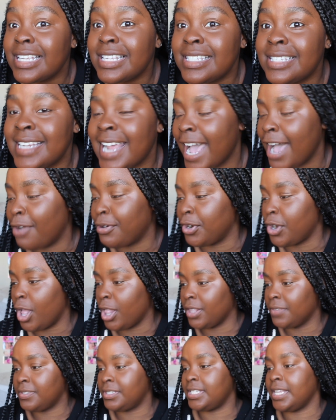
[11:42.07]
town in
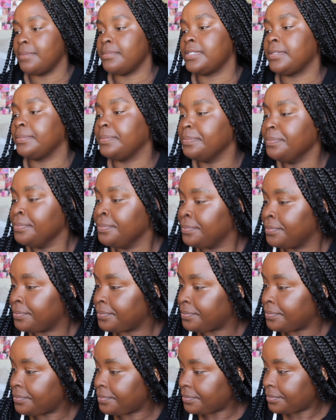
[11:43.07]
all of Sims.
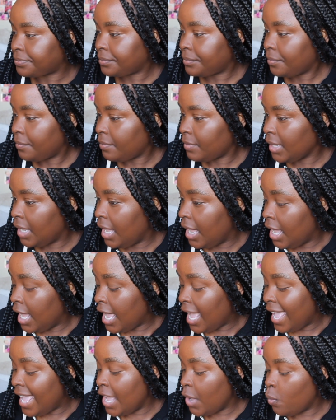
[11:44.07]

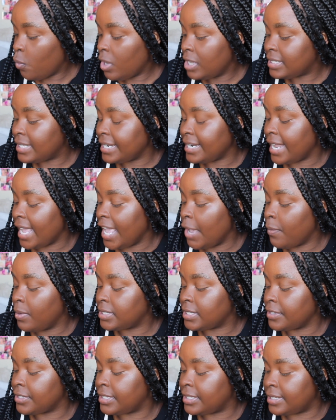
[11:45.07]
It
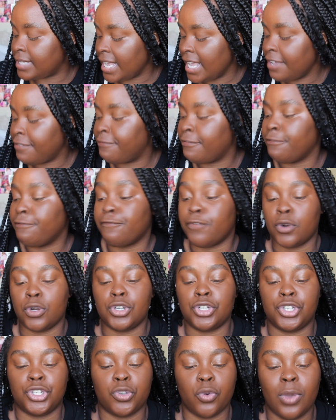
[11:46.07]
was a safe
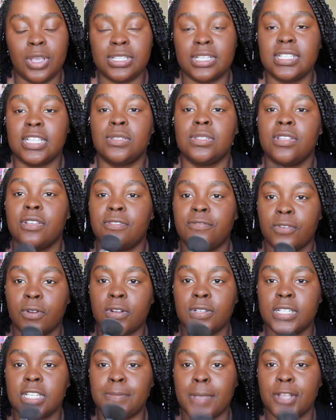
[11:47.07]
first choice because this is the
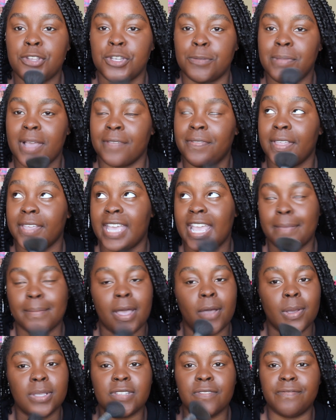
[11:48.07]
first expansion pack that came
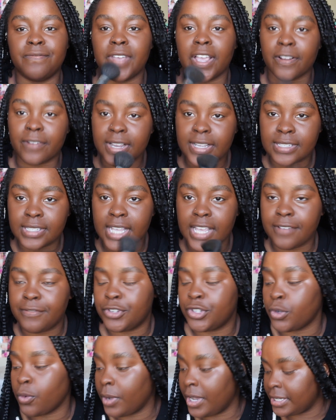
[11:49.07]
out. It was a very safe
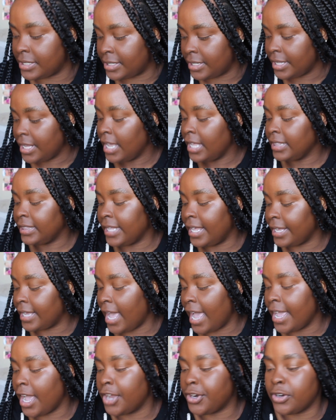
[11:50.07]
choice. Like,
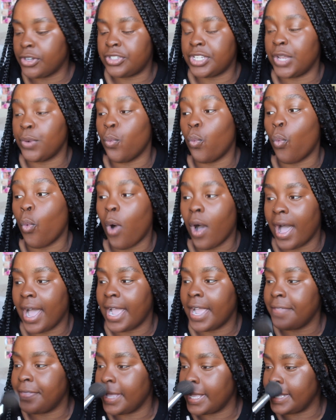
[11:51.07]
I understand
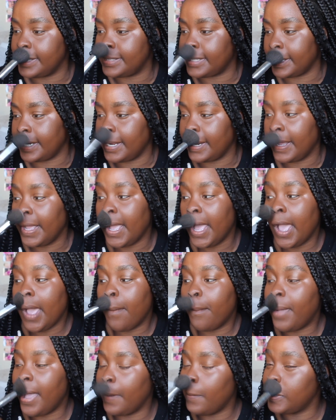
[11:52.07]
why they did it.
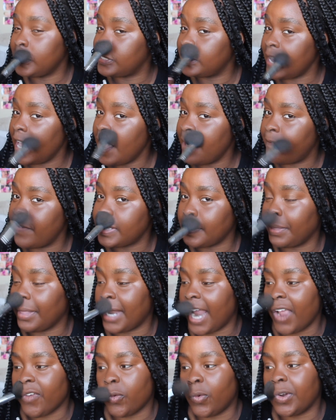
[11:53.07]
It was safe and something
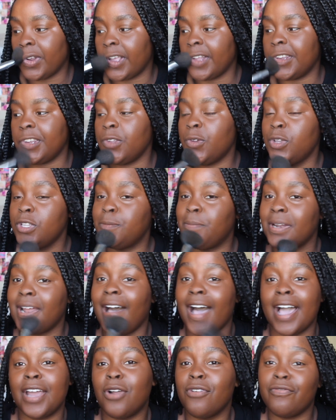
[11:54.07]
that everyone can use, but
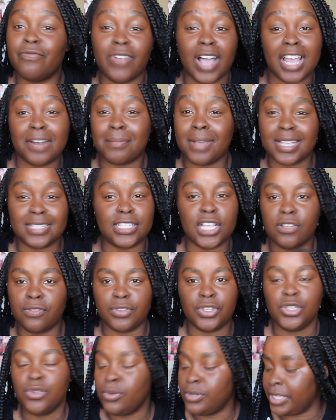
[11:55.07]
I don't find myself
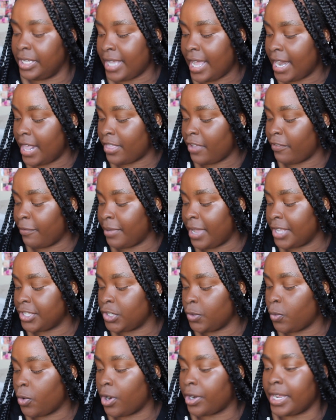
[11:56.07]
using anything from Get
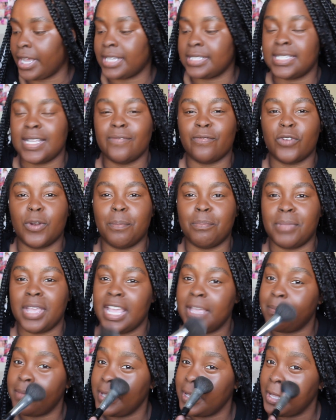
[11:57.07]
to Work except for
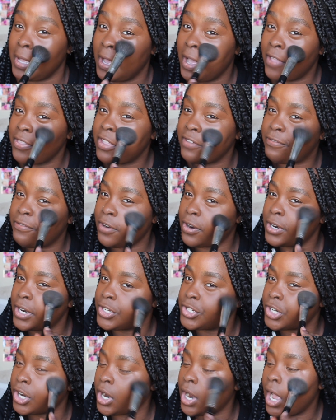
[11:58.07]
maybe the
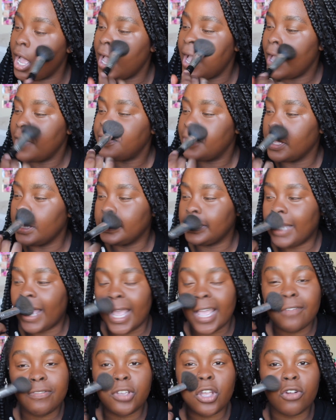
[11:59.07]
furniture. The
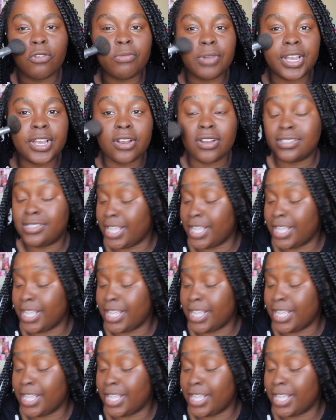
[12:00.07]
live careers,